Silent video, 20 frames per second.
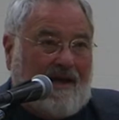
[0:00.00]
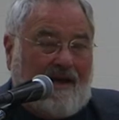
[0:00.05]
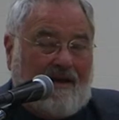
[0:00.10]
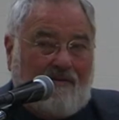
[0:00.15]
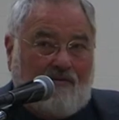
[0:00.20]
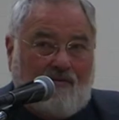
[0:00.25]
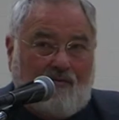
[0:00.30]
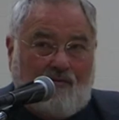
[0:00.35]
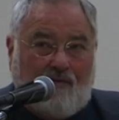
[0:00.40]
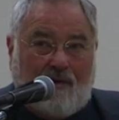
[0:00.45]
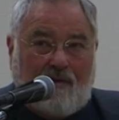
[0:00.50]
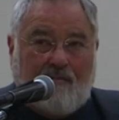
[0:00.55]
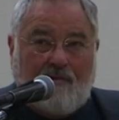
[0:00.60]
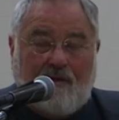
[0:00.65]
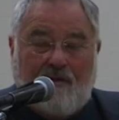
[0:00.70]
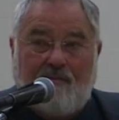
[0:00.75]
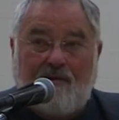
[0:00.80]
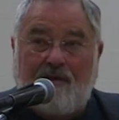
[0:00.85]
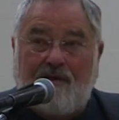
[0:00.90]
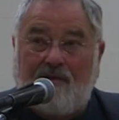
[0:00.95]
And what I'm going
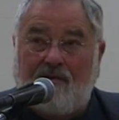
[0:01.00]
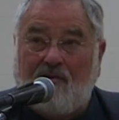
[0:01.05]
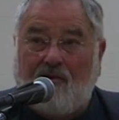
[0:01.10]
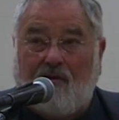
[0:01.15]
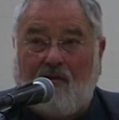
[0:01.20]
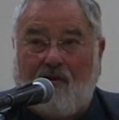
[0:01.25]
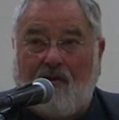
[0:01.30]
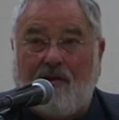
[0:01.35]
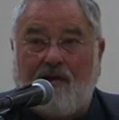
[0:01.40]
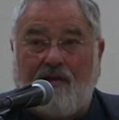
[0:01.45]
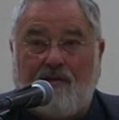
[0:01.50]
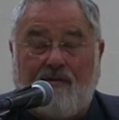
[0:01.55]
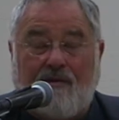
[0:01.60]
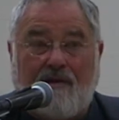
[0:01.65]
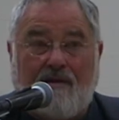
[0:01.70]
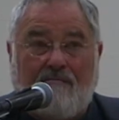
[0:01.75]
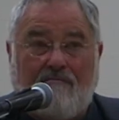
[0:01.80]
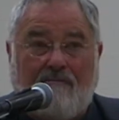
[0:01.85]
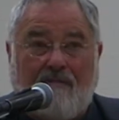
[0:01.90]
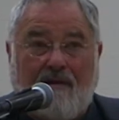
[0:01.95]
to be
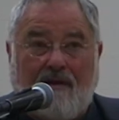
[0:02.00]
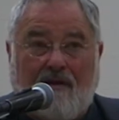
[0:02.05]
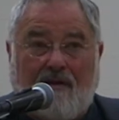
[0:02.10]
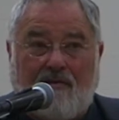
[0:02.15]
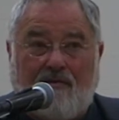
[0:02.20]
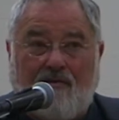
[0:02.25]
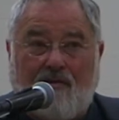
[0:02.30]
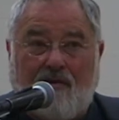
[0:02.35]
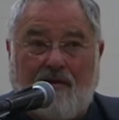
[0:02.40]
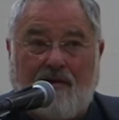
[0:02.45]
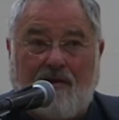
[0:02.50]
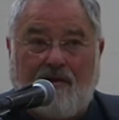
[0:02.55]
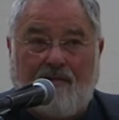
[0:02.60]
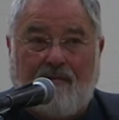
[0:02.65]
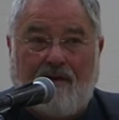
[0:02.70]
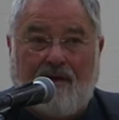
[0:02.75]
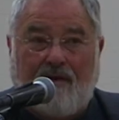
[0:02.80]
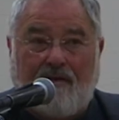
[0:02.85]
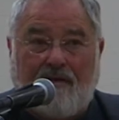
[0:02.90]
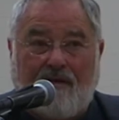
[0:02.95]
arguing and talking
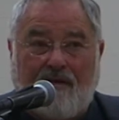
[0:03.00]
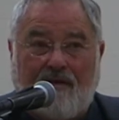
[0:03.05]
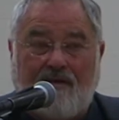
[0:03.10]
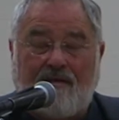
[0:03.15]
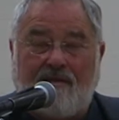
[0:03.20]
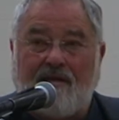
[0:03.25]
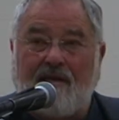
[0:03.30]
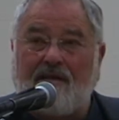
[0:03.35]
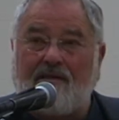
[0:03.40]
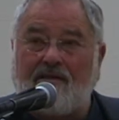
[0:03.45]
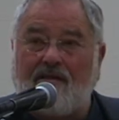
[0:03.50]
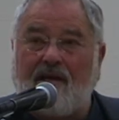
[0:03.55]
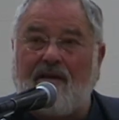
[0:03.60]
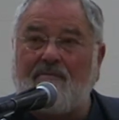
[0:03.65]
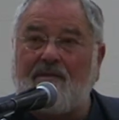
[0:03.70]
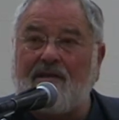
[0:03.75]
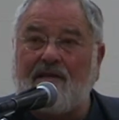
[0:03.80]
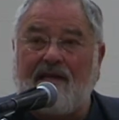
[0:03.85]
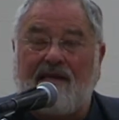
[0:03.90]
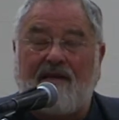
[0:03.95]
about is it's time
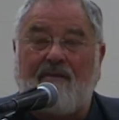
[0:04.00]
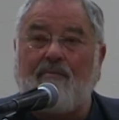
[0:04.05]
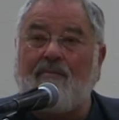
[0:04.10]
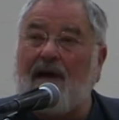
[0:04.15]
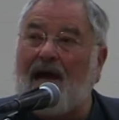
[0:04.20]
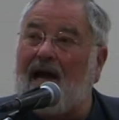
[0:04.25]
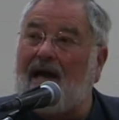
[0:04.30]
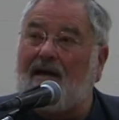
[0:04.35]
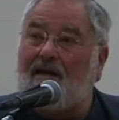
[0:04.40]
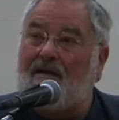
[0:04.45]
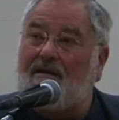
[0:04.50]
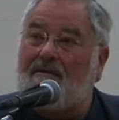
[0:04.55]
to take them back.